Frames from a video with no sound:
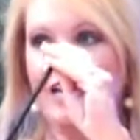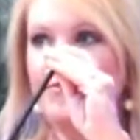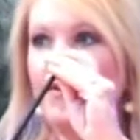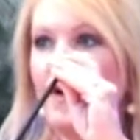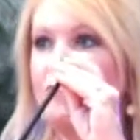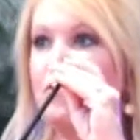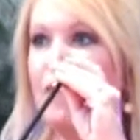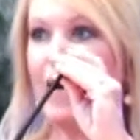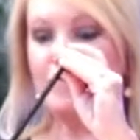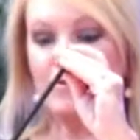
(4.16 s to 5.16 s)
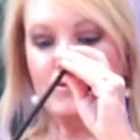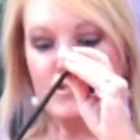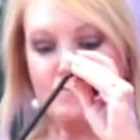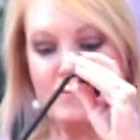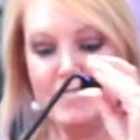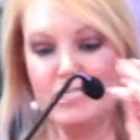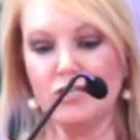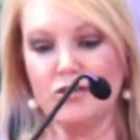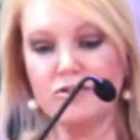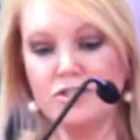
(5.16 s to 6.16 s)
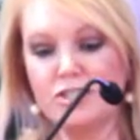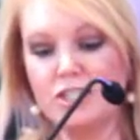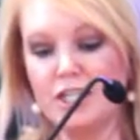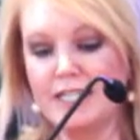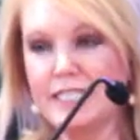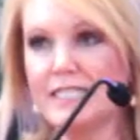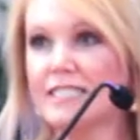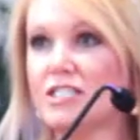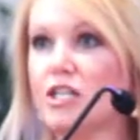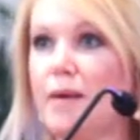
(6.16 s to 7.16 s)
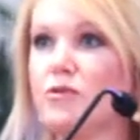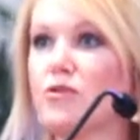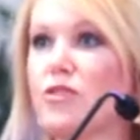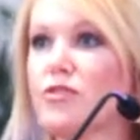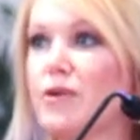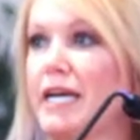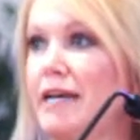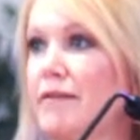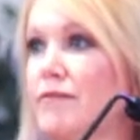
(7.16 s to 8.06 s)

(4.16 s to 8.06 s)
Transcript: If you have your Bibles, please turn to Genesis chapter 3.